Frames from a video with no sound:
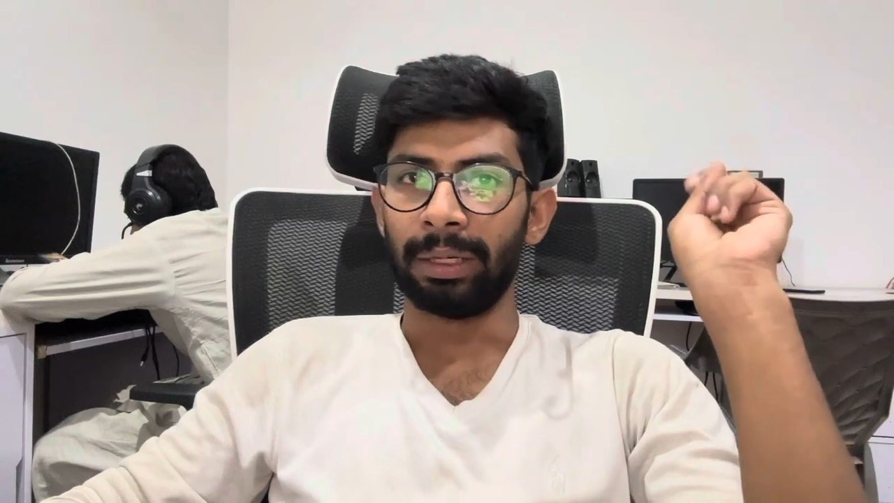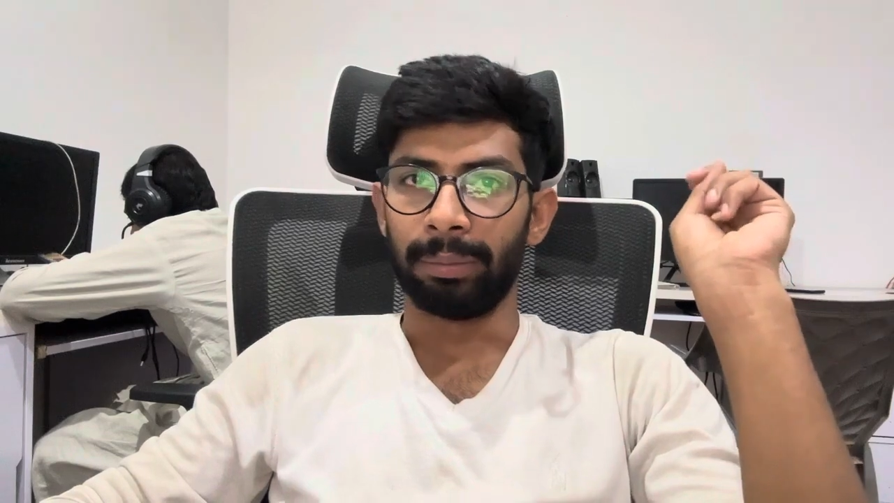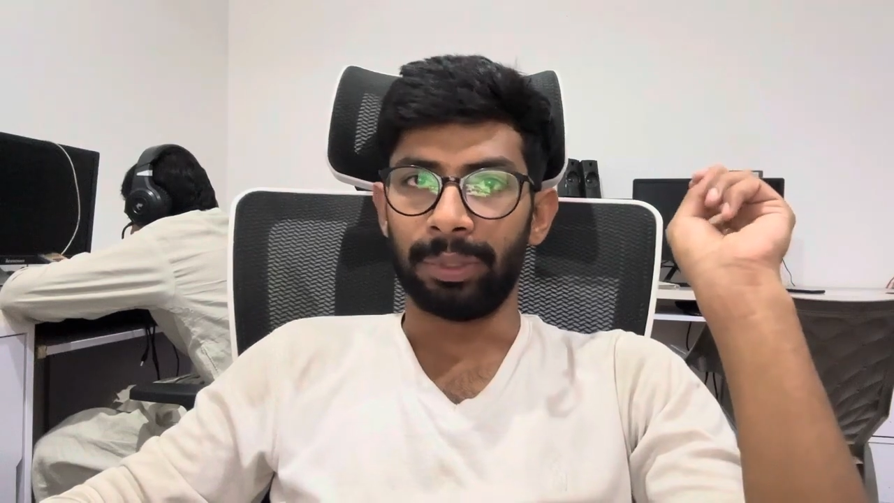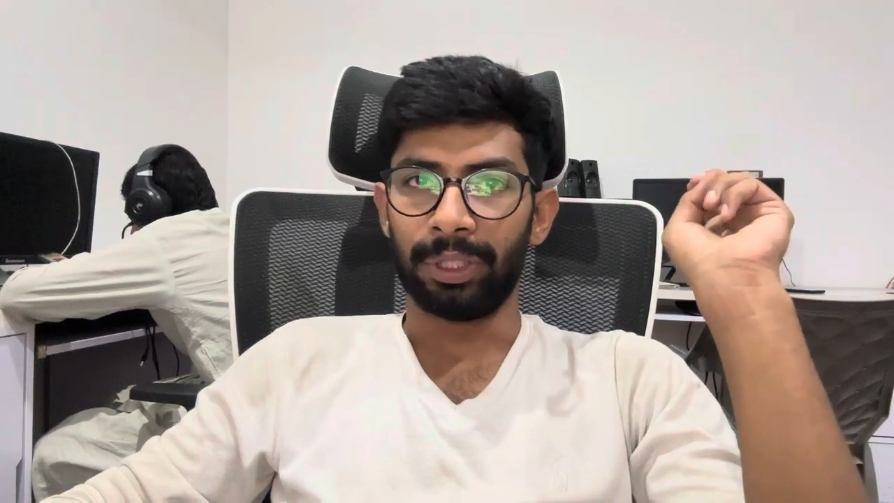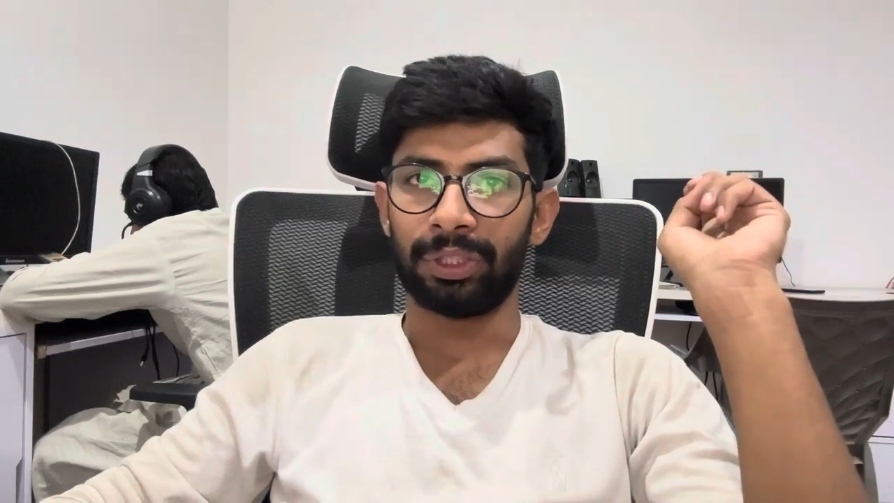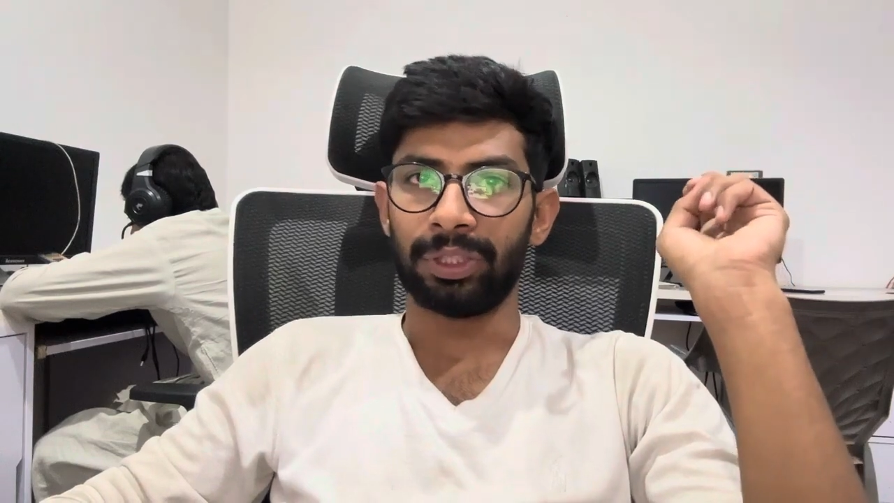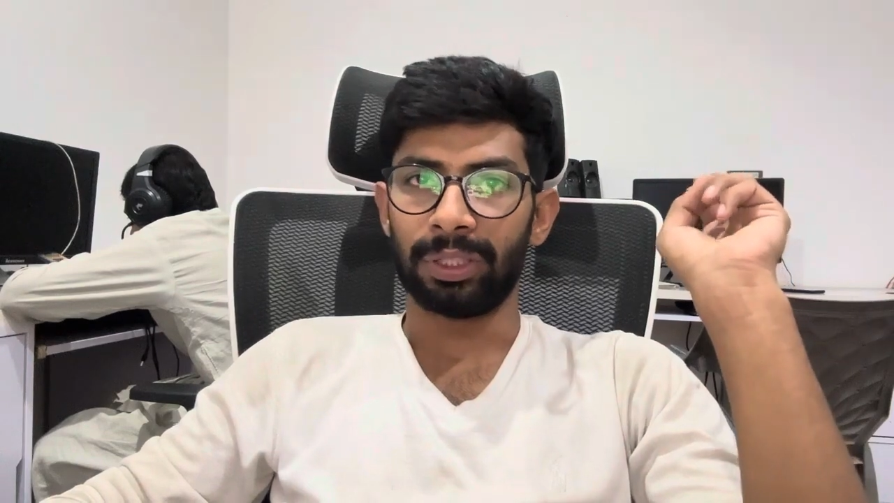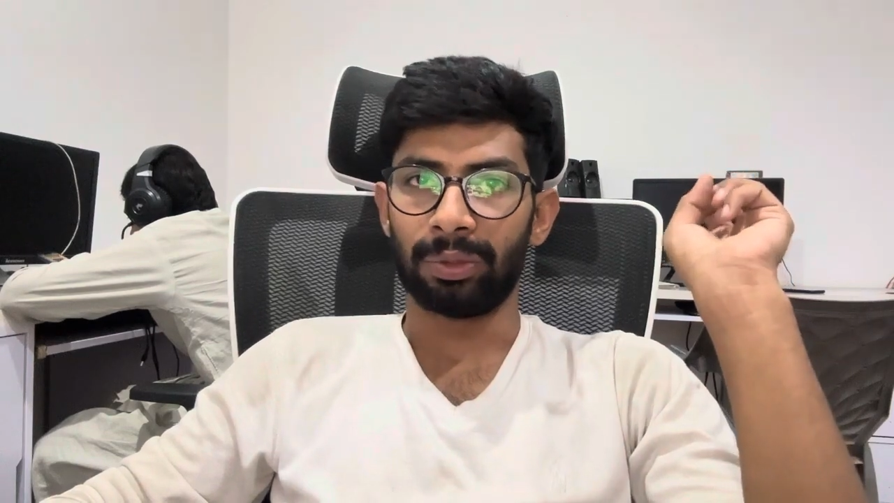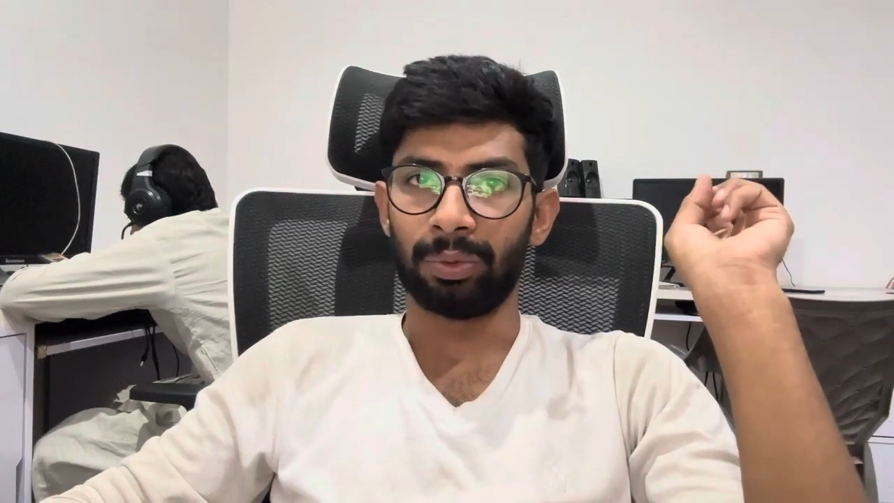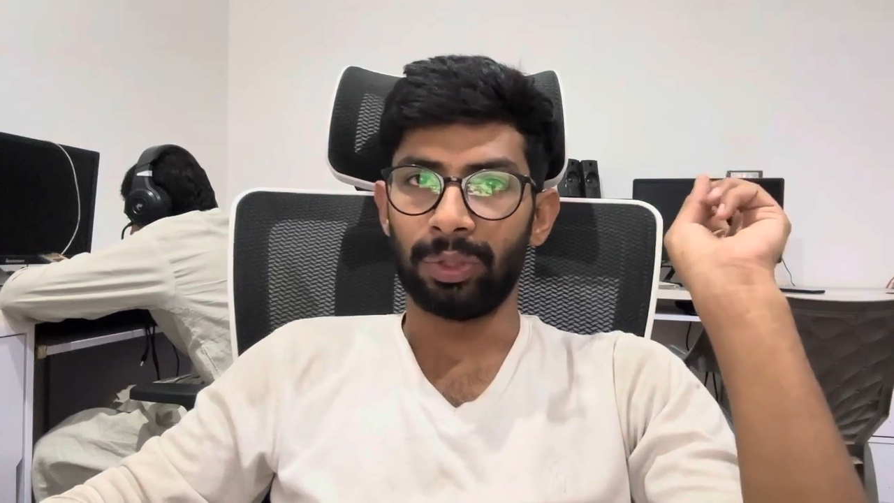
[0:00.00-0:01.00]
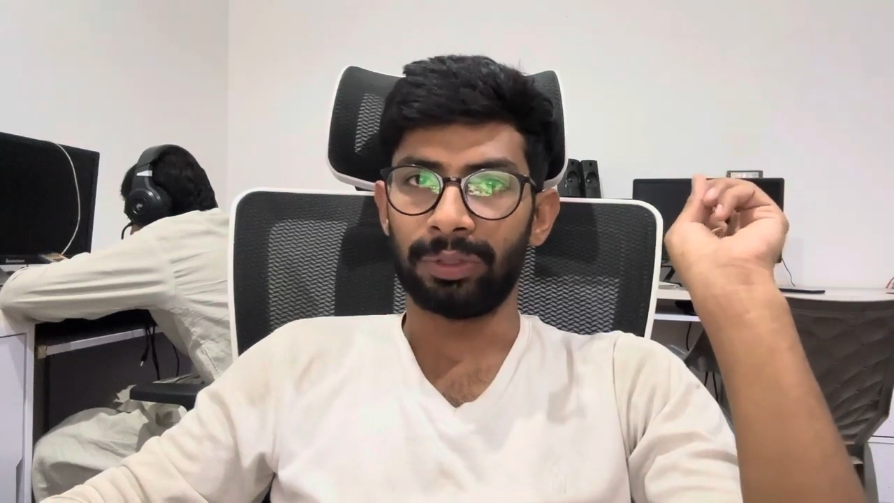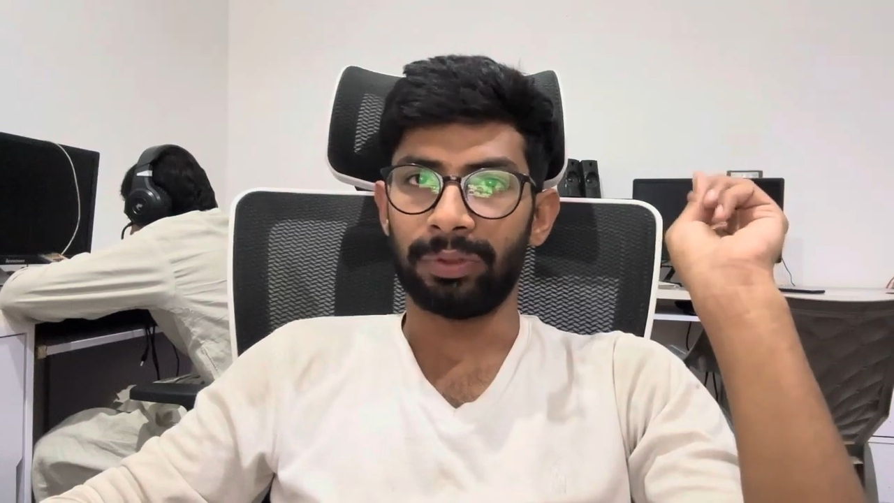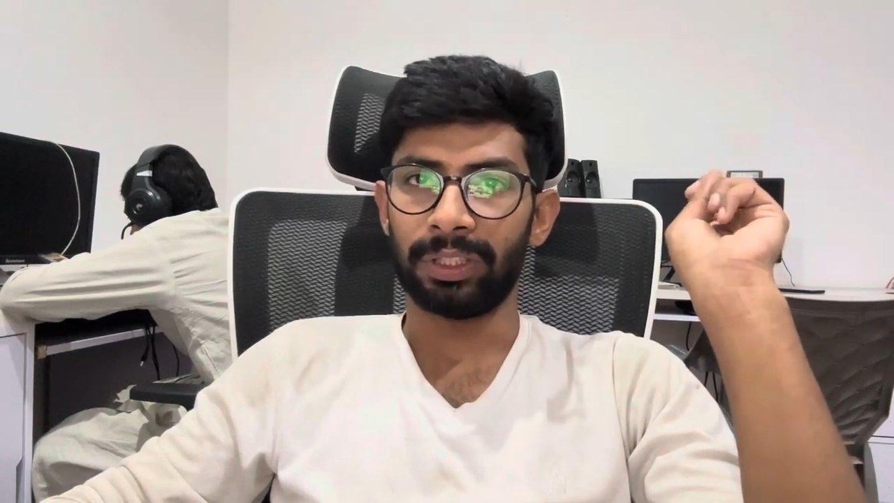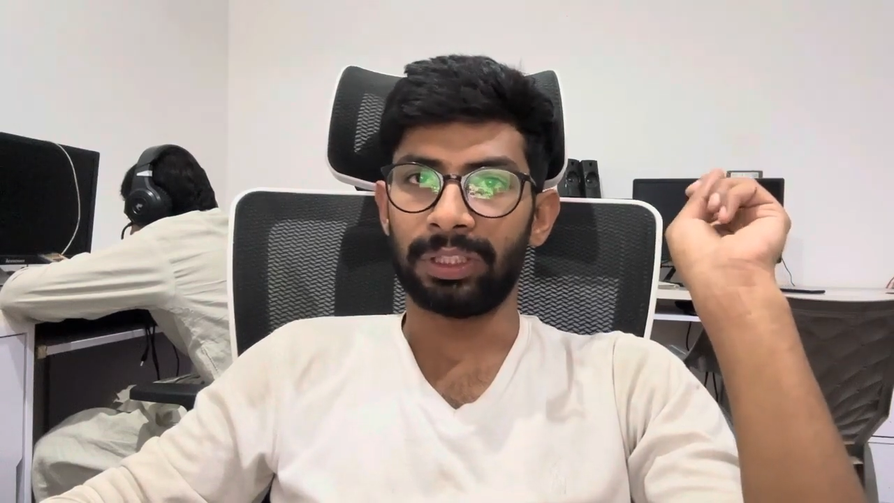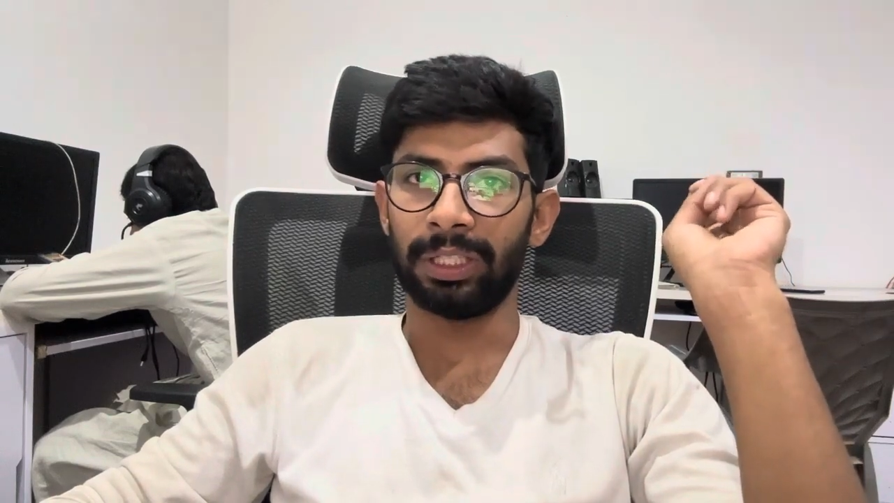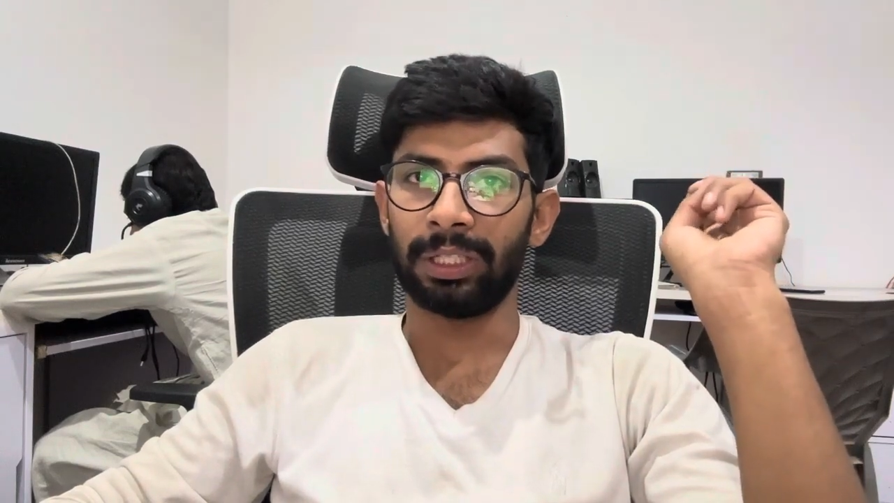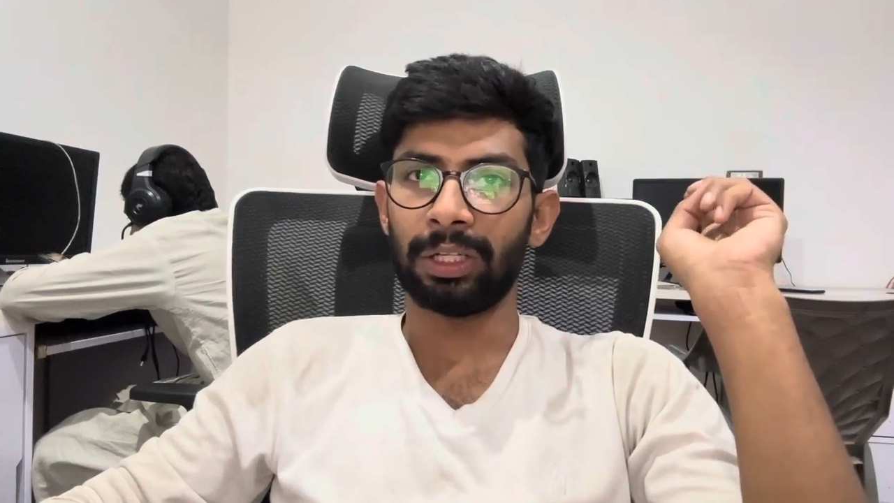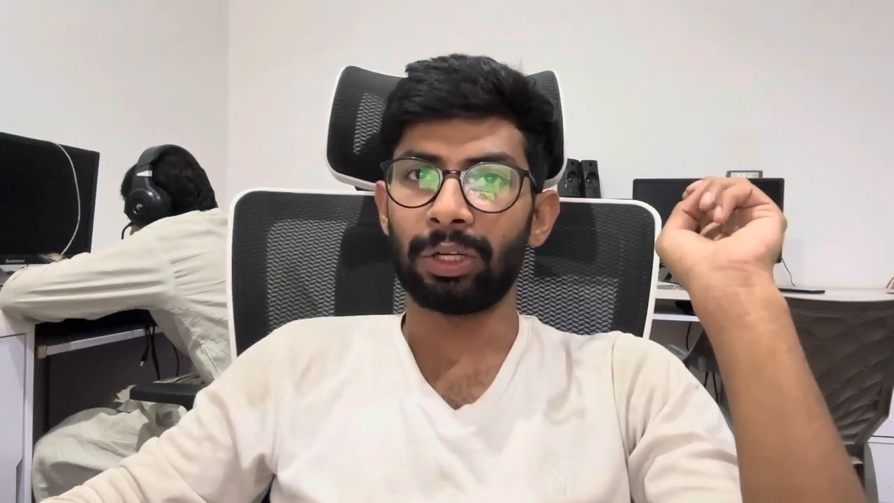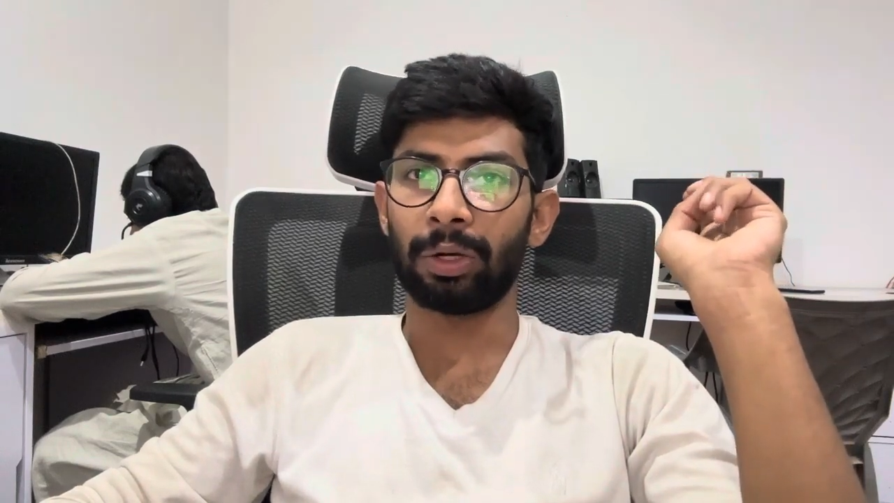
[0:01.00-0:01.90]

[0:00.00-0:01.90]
petition who is facing a